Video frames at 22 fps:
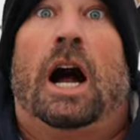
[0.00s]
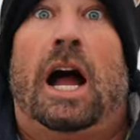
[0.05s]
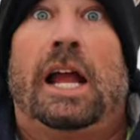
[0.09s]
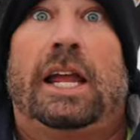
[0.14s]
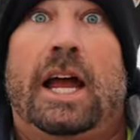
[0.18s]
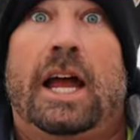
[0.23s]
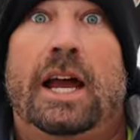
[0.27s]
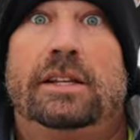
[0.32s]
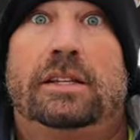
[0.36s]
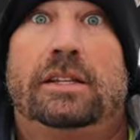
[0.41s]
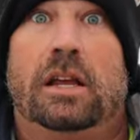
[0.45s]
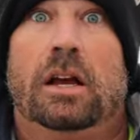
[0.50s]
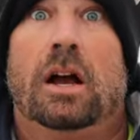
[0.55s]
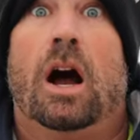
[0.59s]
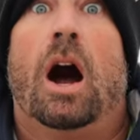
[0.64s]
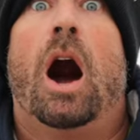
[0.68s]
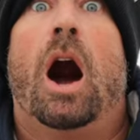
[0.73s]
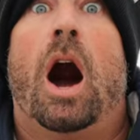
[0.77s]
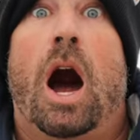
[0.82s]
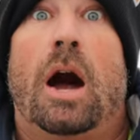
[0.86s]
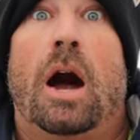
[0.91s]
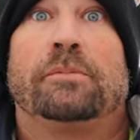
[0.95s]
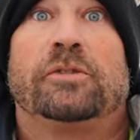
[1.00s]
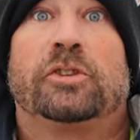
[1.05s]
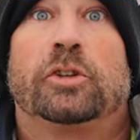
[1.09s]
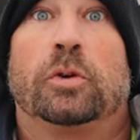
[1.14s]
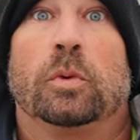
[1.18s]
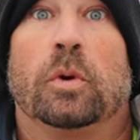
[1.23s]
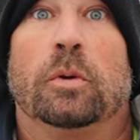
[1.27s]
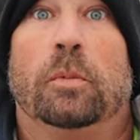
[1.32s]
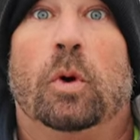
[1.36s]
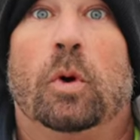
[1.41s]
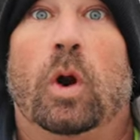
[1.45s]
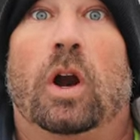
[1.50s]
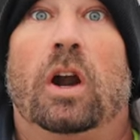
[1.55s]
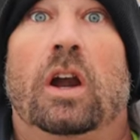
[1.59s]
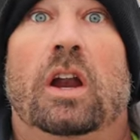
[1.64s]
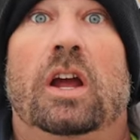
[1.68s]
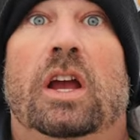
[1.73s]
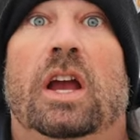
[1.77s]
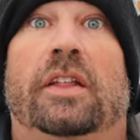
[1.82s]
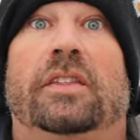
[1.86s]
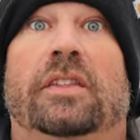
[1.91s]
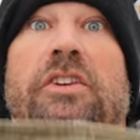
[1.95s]
Hi guys, I'm Stuart Moore
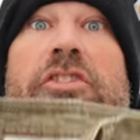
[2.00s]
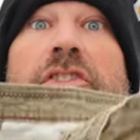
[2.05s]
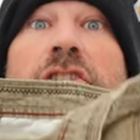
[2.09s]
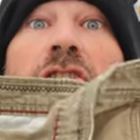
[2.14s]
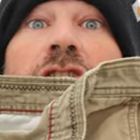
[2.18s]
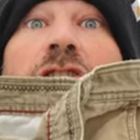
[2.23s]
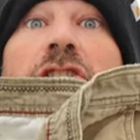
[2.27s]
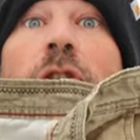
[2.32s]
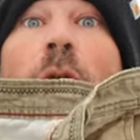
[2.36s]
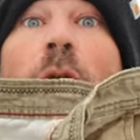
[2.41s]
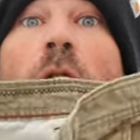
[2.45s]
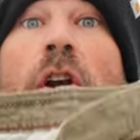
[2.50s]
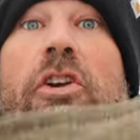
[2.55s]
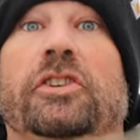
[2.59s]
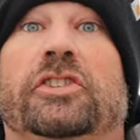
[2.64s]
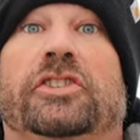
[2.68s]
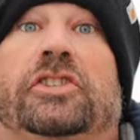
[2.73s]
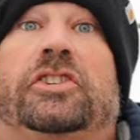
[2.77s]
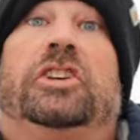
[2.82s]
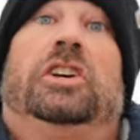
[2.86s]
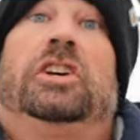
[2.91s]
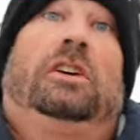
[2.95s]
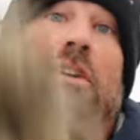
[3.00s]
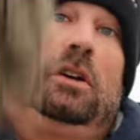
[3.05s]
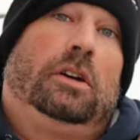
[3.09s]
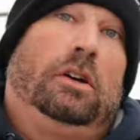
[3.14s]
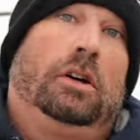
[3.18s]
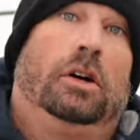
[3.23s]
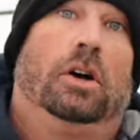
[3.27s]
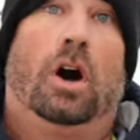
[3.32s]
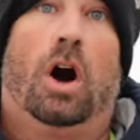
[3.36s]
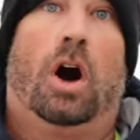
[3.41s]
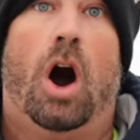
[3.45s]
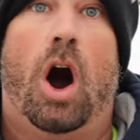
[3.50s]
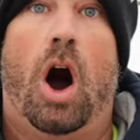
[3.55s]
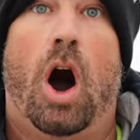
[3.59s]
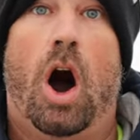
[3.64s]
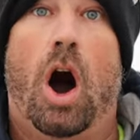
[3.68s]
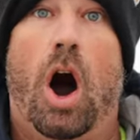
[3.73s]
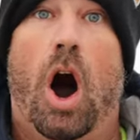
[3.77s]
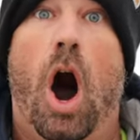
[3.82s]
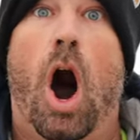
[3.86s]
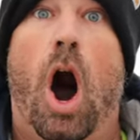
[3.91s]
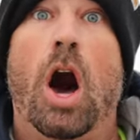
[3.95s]
and this is Shorts
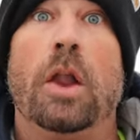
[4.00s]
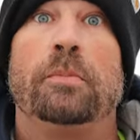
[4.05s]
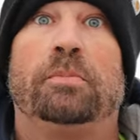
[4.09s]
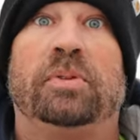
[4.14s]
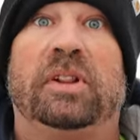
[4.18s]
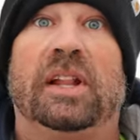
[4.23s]
on